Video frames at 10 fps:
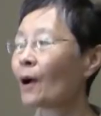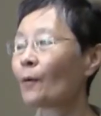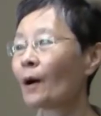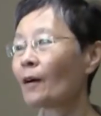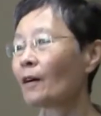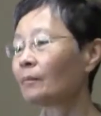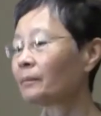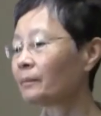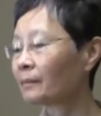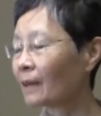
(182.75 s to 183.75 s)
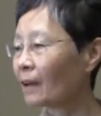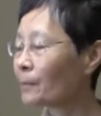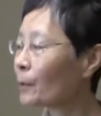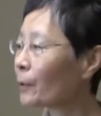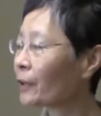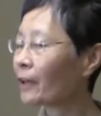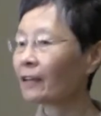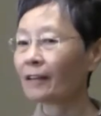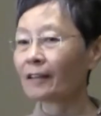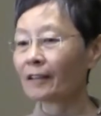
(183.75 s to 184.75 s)
Well, I've been
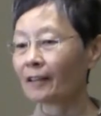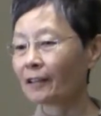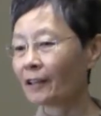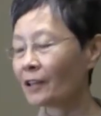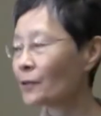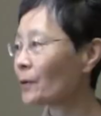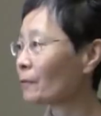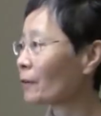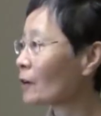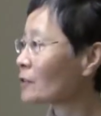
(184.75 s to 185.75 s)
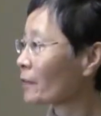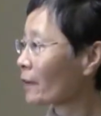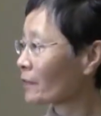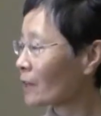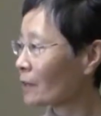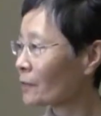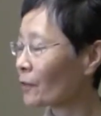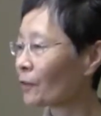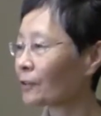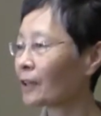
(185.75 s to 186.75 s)
working in a history and philosophy of science for
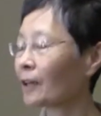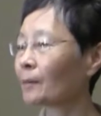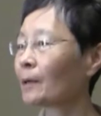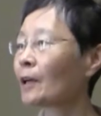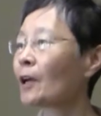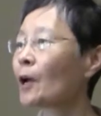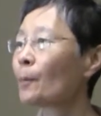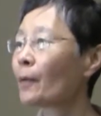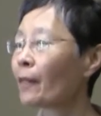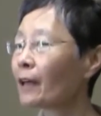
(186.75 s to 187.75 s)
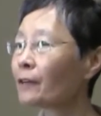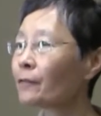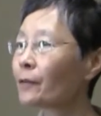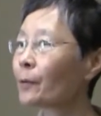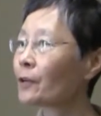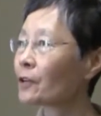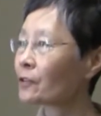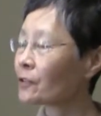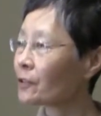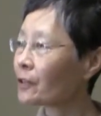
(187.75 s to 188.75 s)
a long time, but that field is
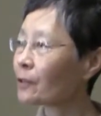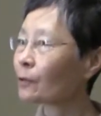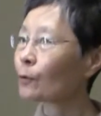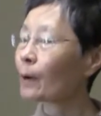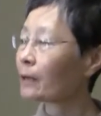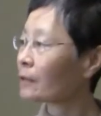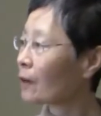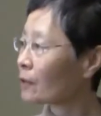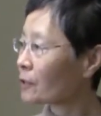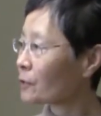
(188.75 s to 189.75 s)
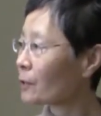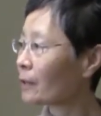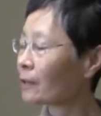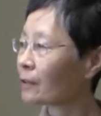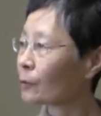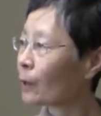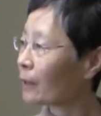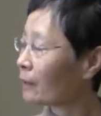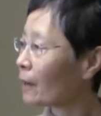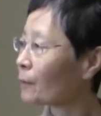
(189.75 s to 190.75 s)
still quite concentrated,
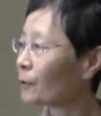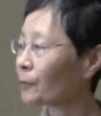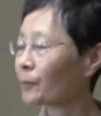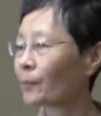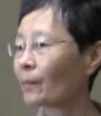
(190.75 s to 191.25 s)
quite narrow.